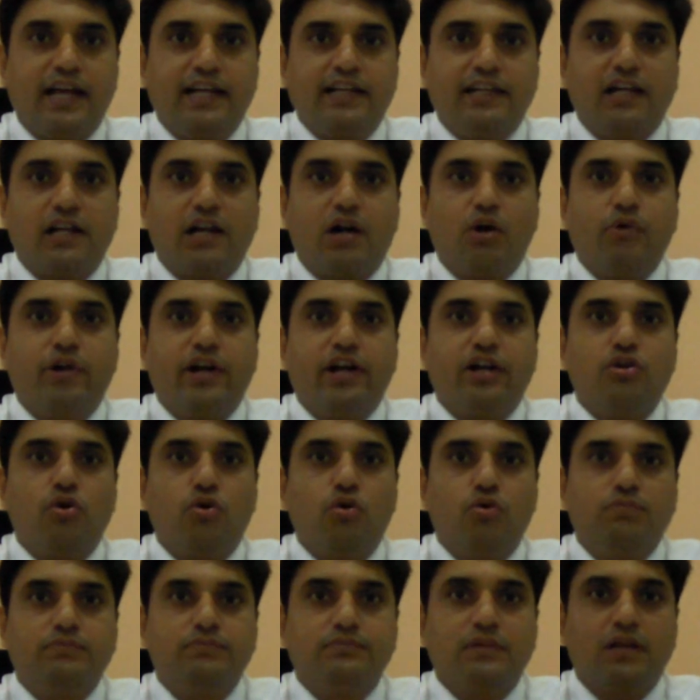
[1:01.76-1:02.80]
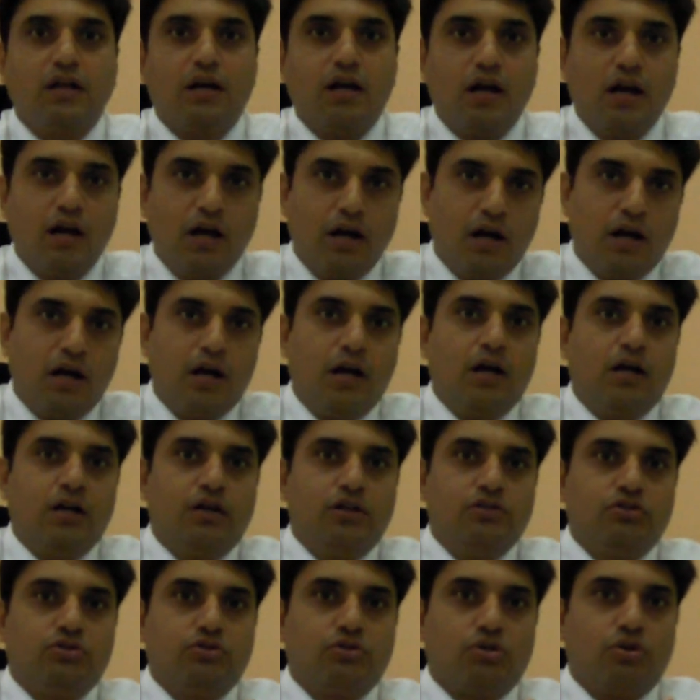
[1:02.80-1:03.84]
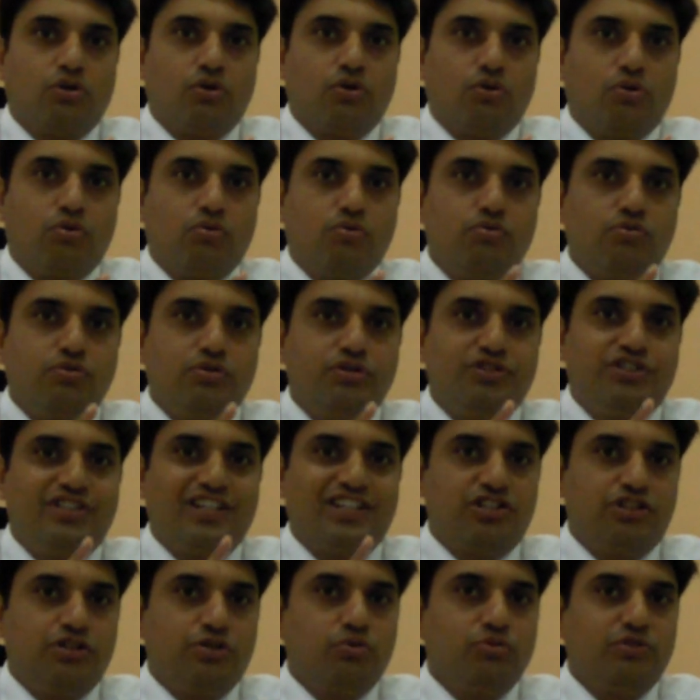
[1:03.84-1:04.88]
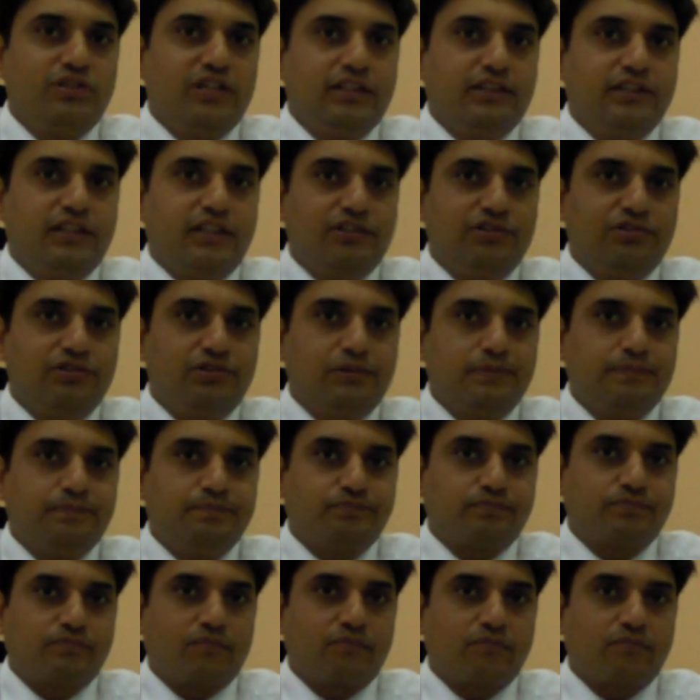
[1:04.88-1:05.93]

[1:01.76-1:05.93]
lying around at home. So just using this,